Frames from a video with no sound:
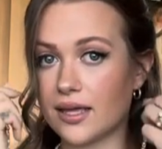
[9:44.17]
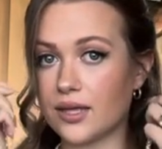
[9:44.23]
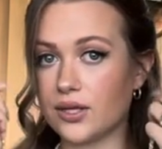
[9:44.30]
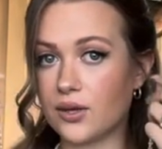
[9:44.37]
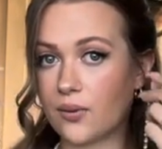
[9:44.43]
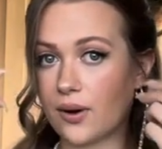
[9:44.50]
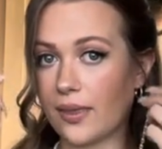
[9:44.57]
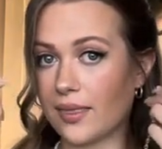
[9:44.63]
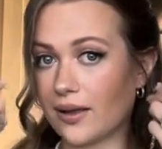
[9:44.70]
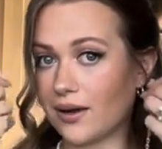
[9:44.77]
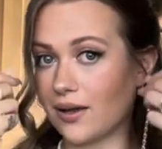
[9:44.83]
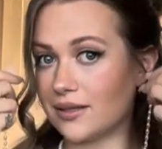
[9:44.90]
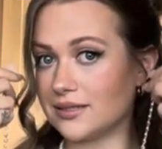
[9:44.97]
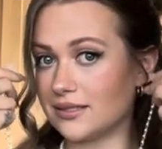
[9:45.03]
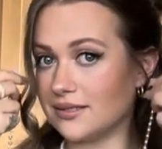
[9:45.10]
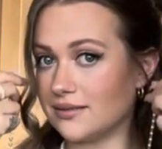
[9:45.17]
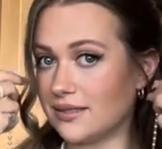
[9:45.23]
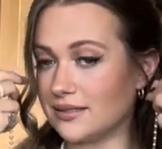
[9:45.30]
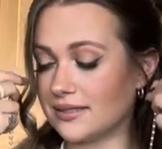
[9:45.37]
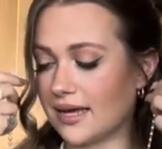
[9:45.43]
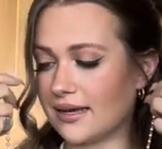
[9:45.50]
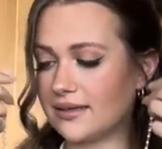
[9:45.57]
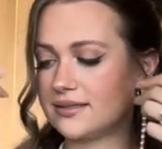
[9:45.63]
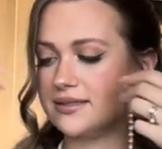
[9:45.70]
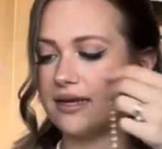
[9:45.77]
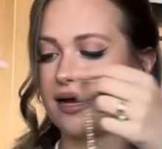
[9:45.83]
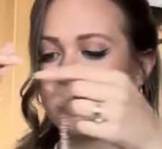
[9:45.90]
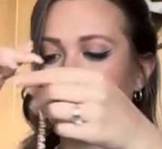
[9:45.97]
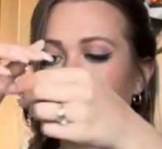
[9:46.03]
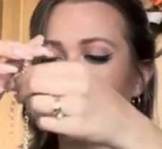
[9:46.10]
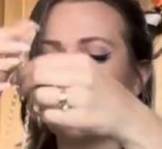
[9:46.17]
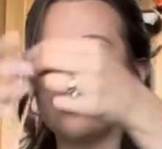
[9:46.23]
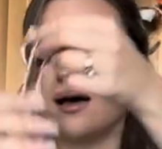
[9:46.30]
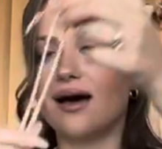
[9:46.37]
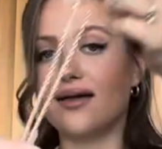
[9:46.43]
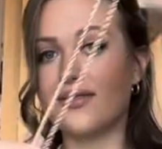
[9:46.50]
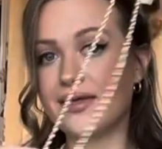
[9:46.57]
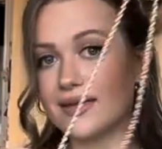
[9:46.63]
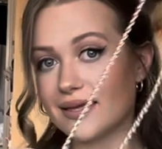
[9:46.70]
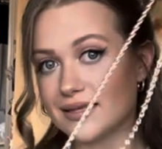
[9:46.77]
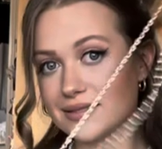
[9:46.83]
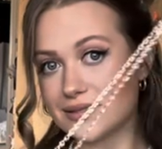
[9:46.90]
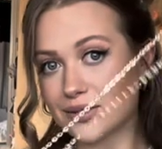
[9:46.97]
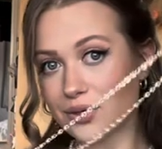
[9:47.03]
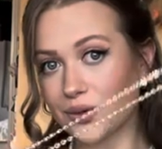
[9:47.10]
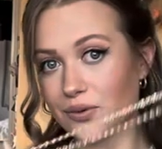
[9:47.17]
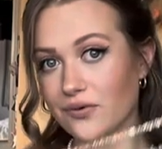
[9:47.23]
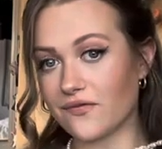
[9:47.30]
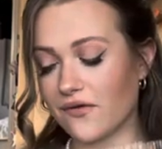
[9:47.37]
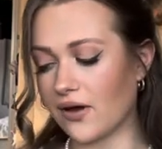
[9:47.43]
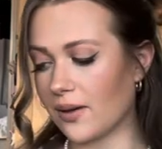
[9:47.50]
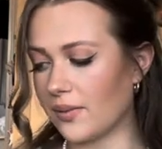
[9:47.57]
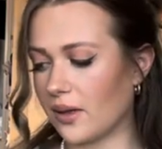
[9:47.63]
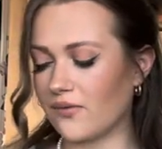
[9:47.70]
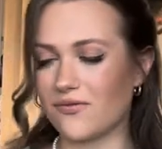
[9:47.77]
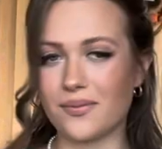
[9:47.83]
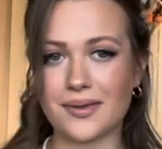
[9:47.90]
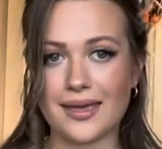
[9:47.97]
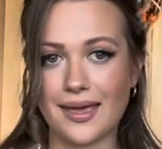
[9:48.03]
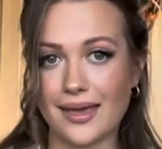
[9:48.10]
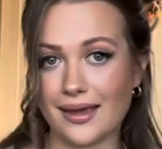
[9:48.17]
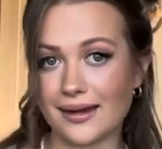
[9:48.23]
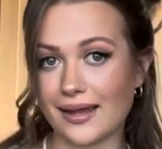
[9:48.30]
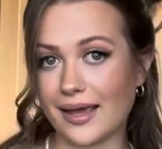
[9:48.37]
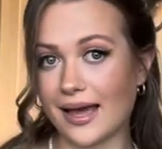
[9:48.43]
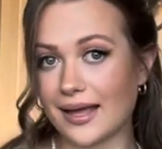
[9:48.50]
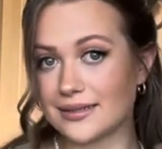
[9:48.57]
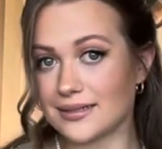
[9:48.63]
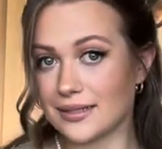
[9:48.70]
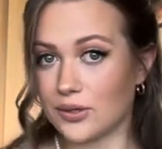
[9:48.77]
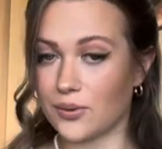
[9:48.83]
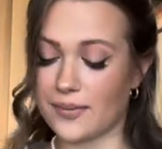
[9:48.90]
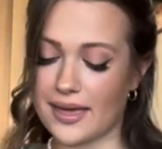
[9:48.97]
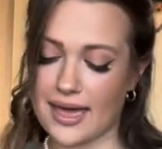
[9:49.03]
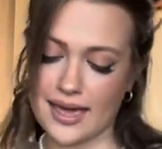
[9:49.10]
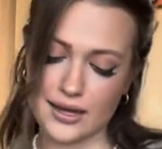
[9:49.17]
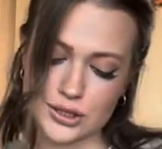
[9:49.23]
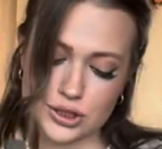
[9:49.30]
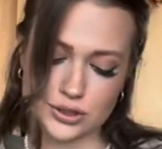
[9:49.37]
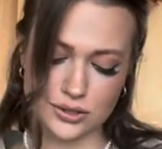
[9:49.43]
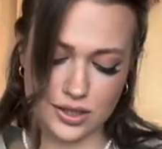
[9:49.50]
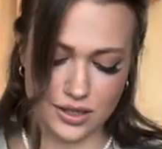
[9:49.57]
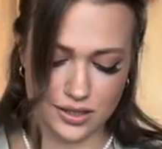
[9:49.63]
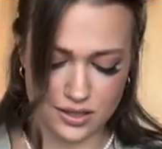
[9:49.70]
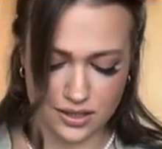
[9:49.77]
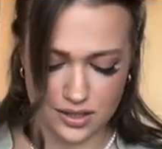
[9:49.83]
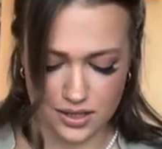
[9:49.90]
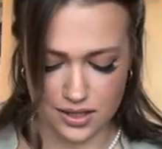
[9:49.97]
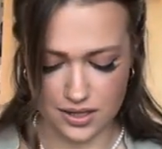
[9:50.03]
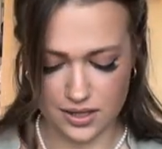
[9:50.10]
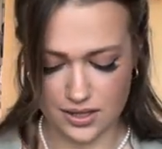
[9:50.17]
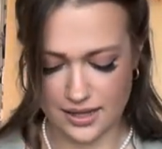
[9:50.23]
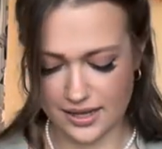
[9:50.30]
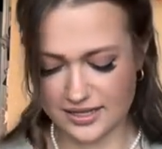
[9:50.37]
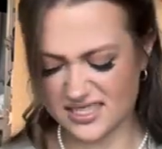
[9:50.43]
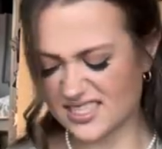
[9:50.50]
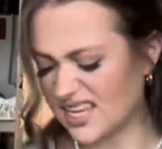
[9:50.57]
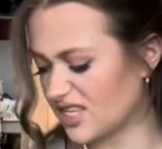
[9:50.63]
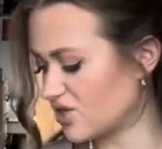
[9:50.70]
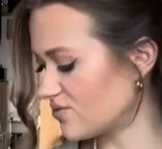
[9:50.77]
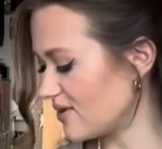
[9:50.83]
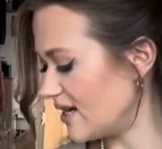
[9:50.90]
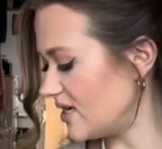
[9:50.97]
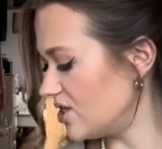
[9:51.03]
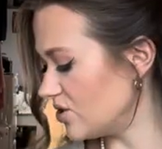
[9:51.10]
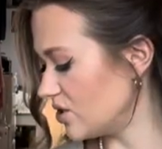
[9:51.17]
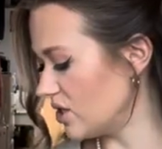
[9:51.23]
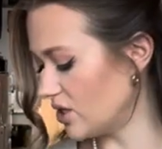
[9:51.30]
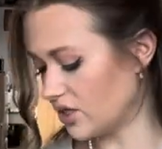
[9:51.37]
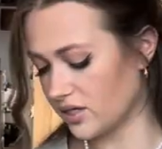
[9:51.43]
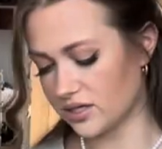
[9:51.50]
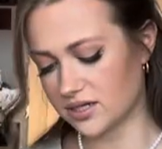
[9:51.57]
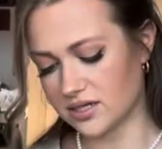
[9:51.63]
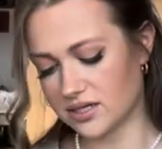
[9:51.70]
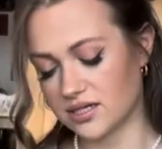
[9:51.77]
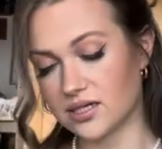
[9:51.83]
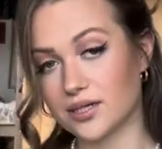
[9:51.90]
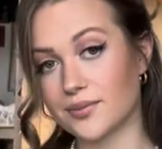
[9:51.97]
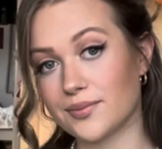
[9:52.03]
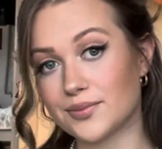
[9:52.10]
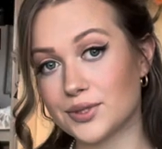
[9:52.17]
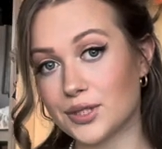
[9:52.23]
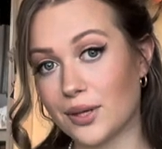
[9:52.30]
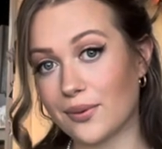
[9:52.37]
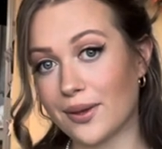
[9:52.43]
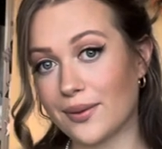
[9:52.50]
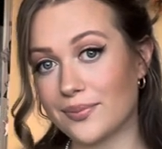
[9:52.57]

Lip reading: you're wearing the glasses and this hangs down. I think it's a cool vibe, like a bikini. It adds a little bit extra accessory to your look. So